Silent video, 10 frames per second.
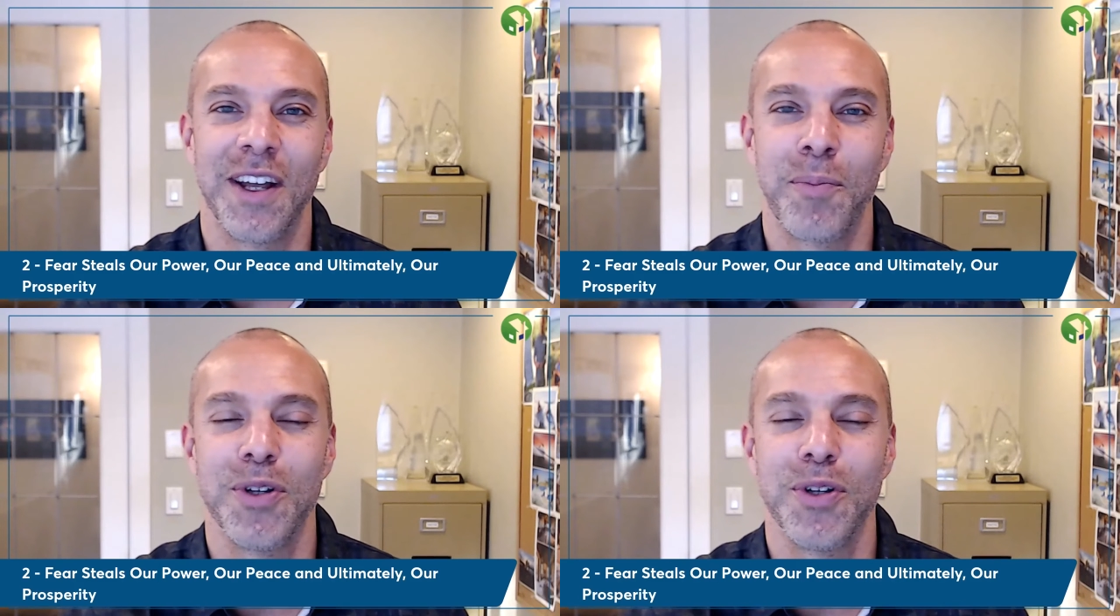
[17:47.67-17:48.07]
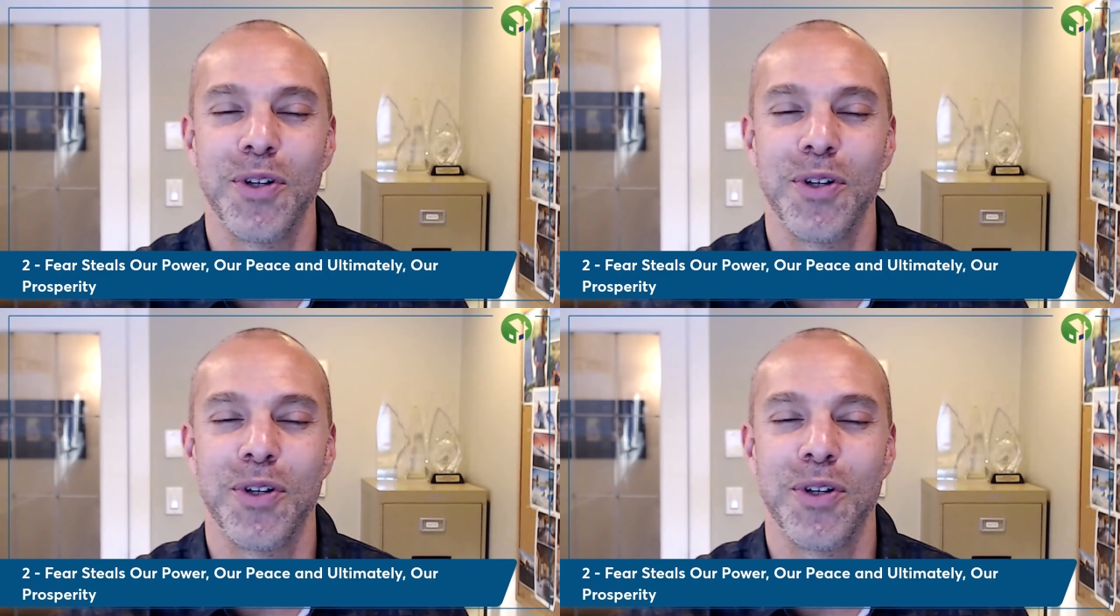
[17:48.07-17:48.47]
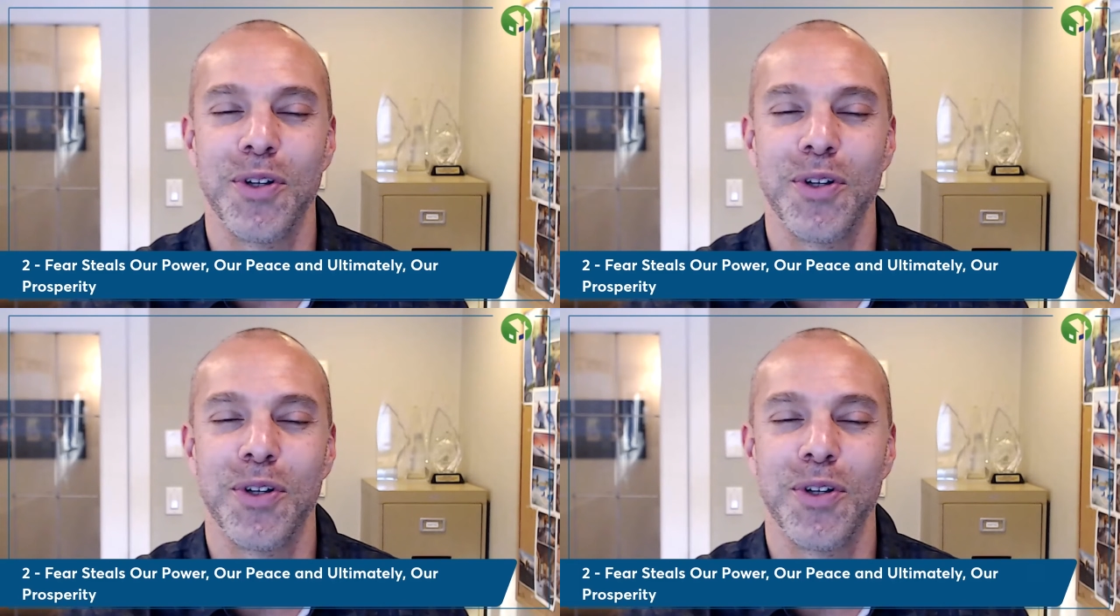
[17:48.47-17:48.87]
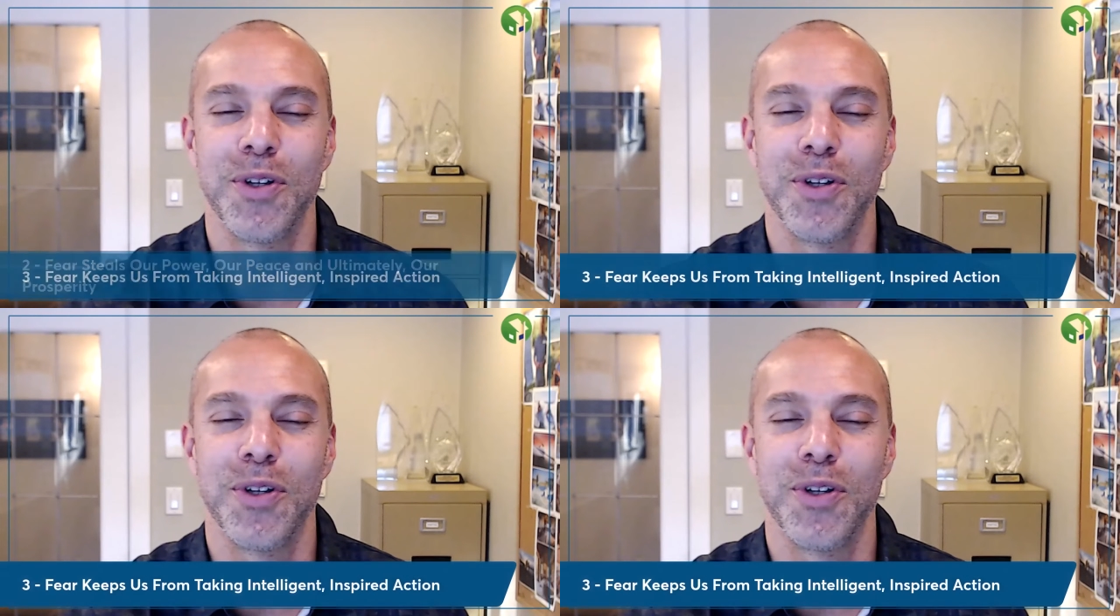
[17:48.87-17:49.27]
It puts you under the spout
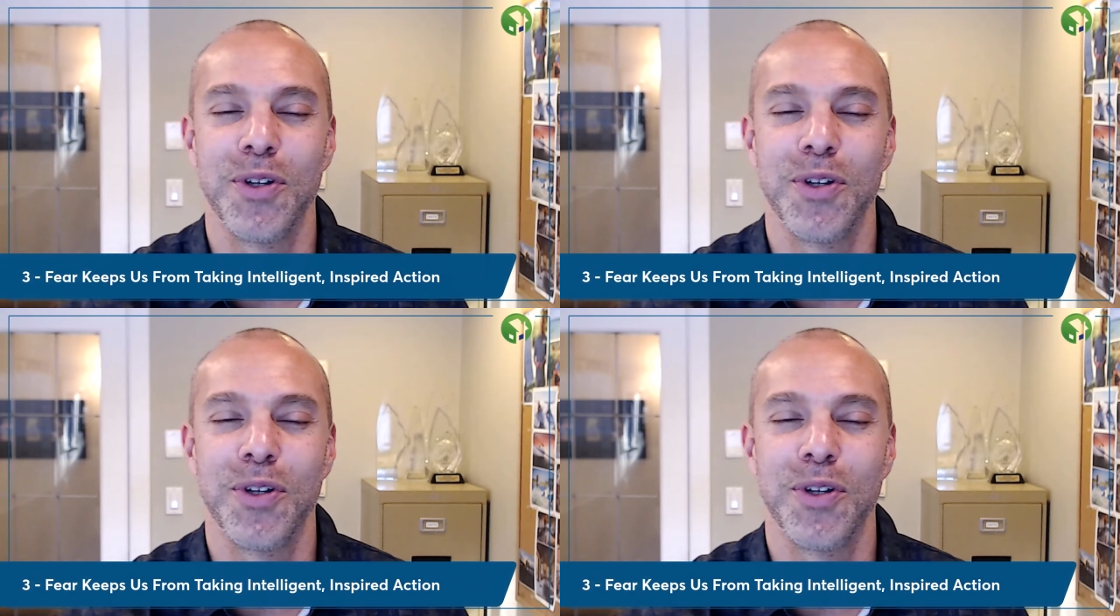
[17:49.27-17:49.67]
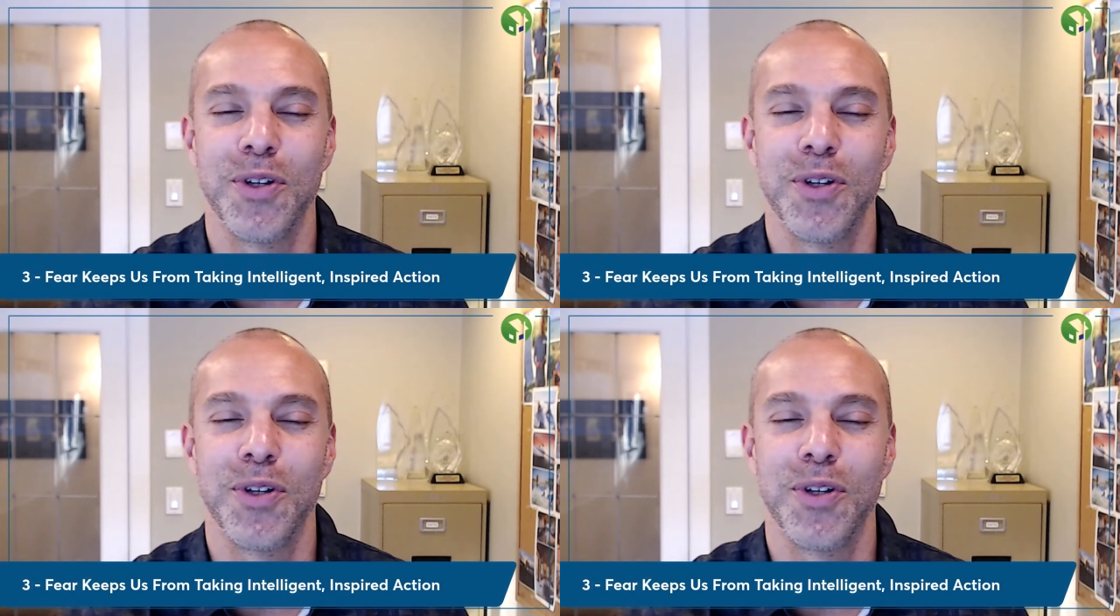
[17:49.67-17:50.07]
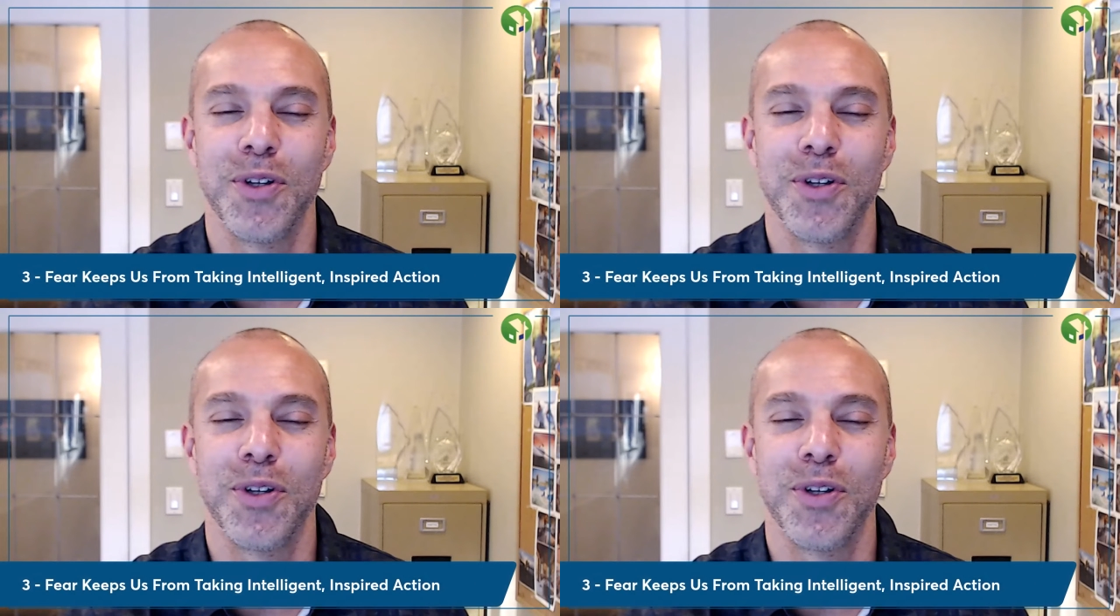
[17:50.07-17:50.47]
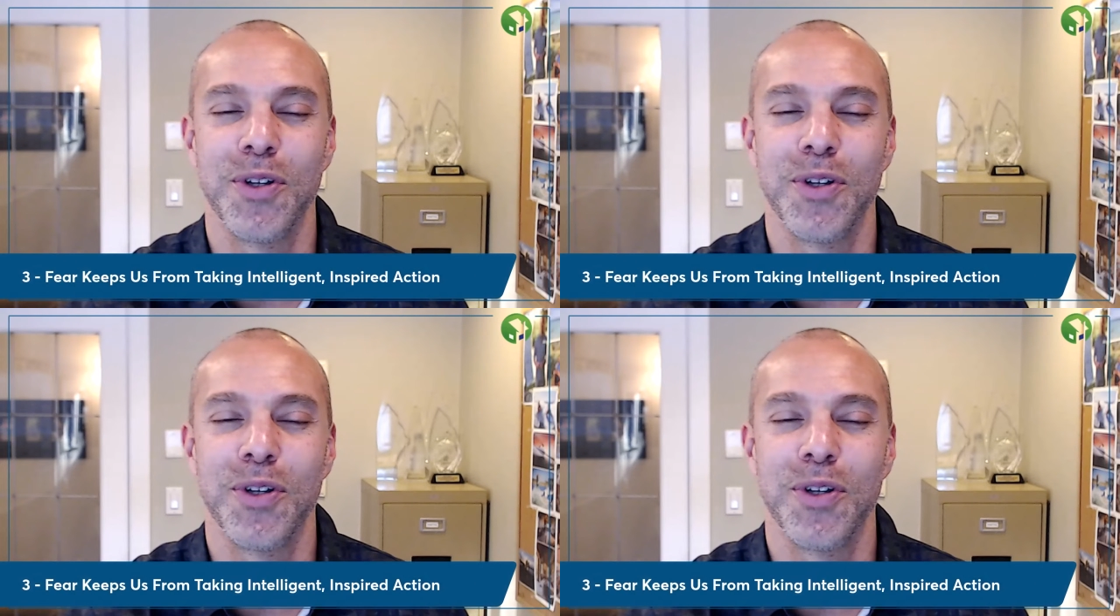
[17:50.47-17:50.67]
where all the good stuff pours out.